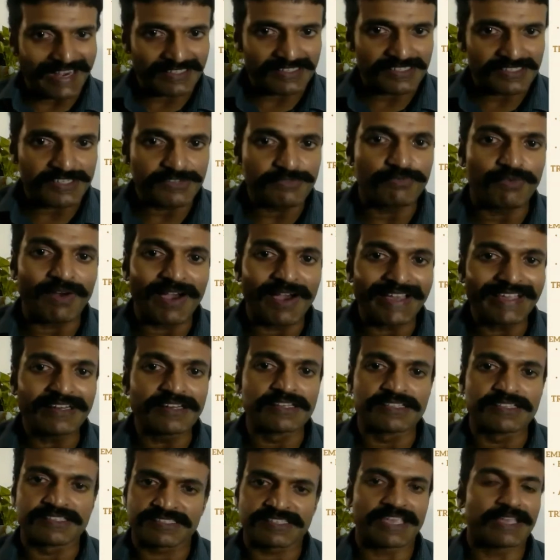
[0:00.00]

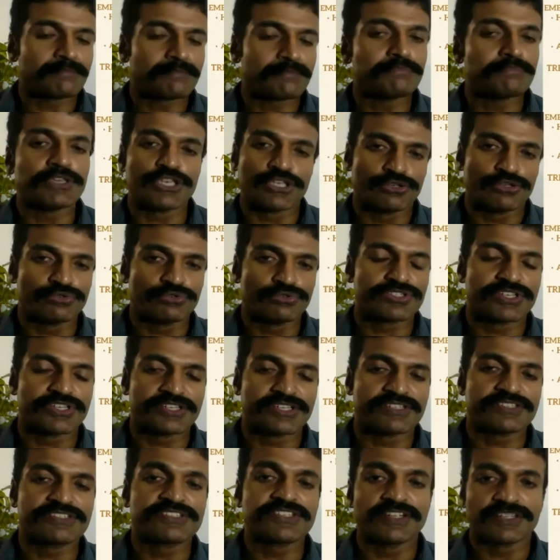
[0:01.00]
Antivirals can be
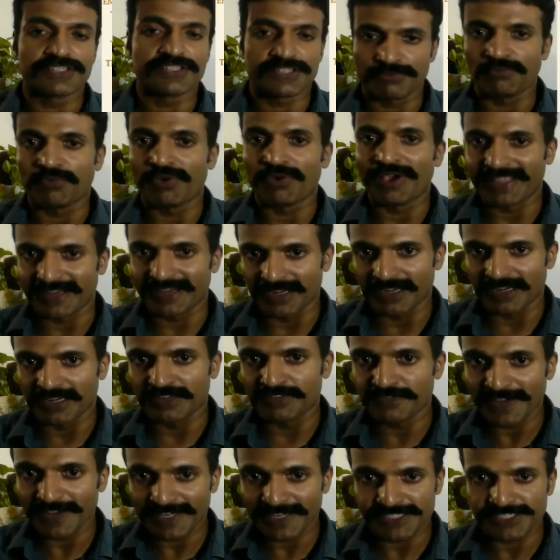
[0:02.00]
used in certain
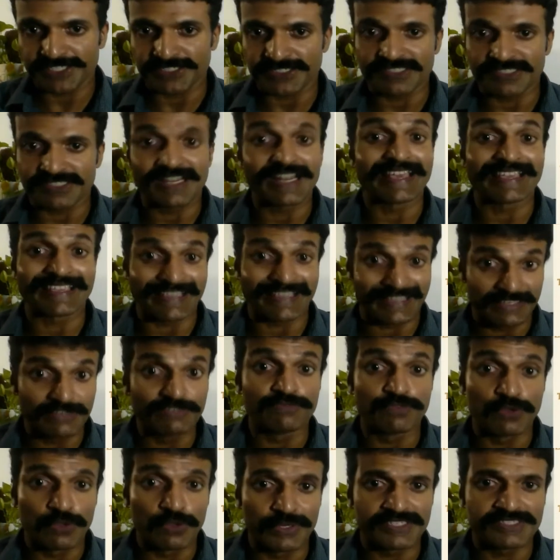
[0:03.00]
viral infections like
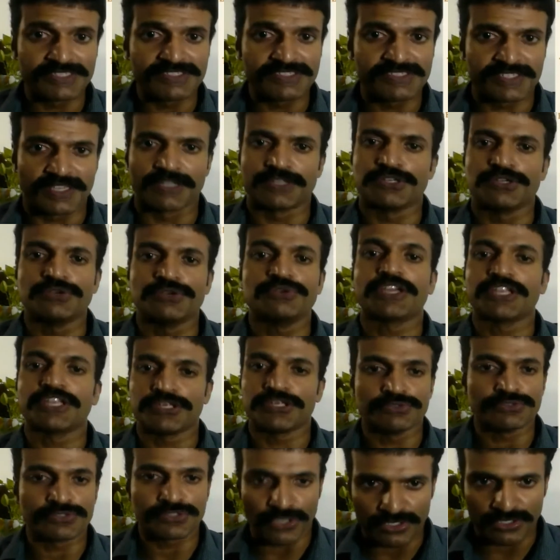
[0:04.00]
influenza. You
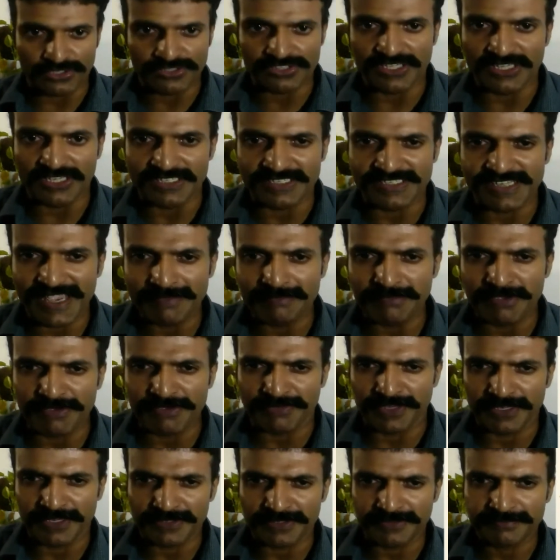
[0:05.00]
can use
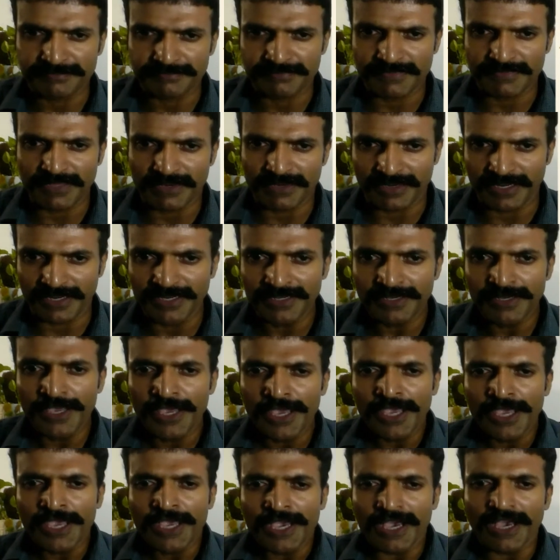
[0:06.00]
oseltamivir, right?
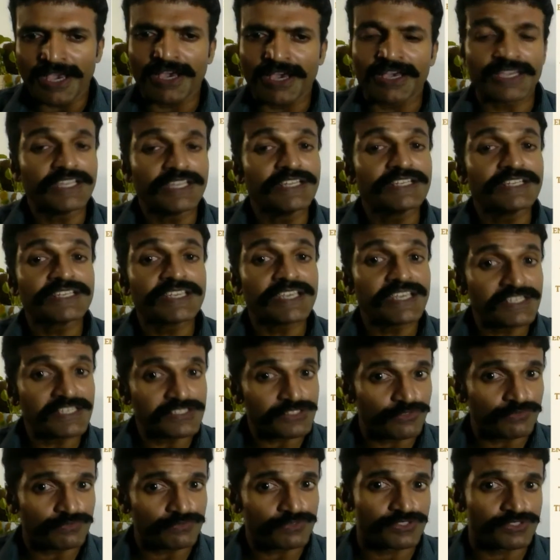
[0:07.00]
In
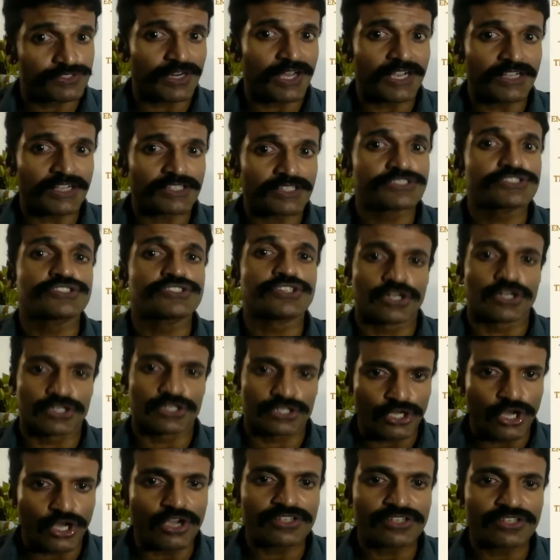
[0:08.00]
case of drugs
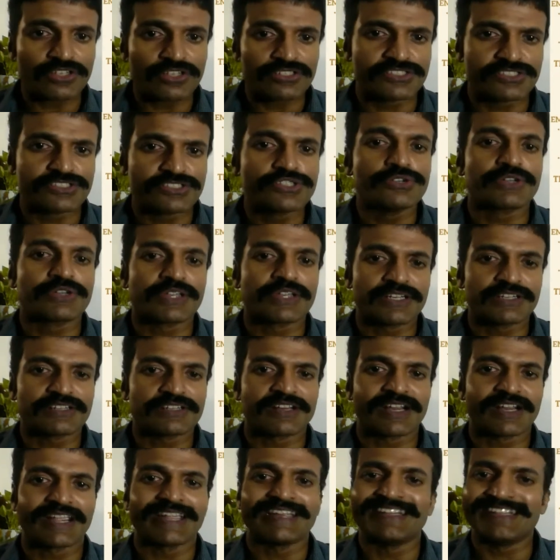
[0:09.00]
or toxins, you
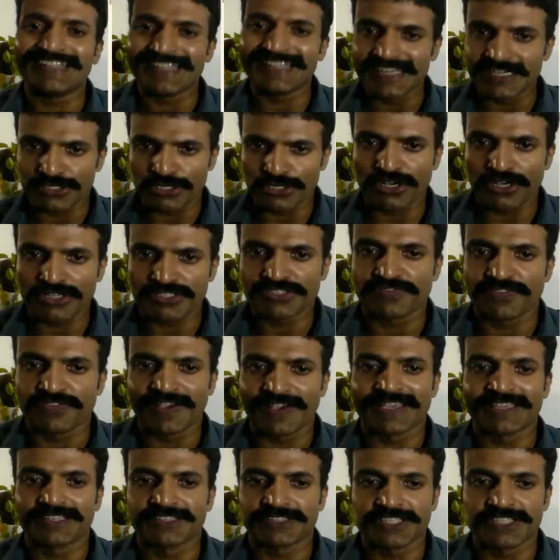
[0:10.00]
can try
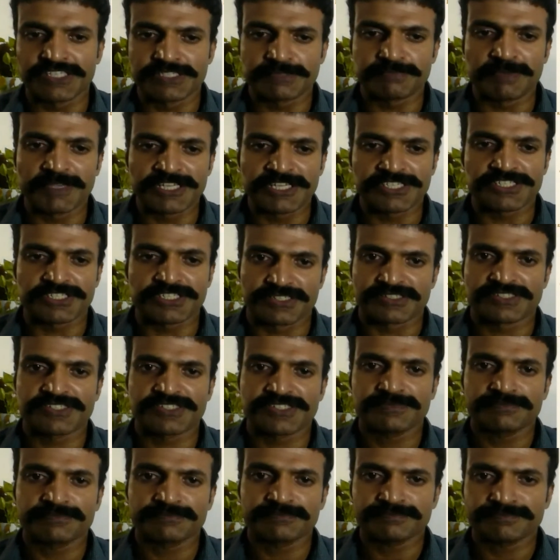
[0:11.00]
detoxifying these
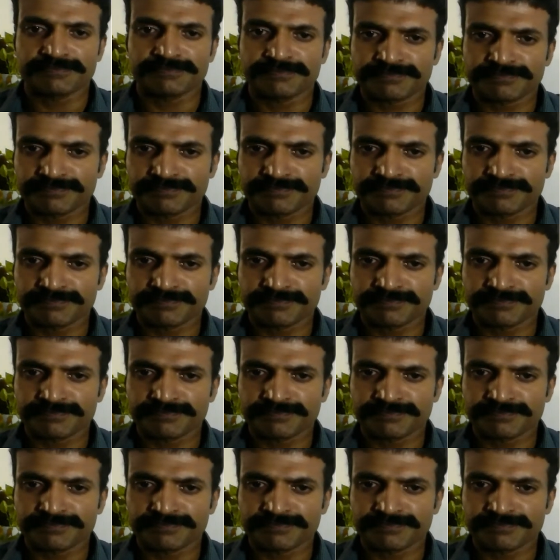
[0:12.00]
patients.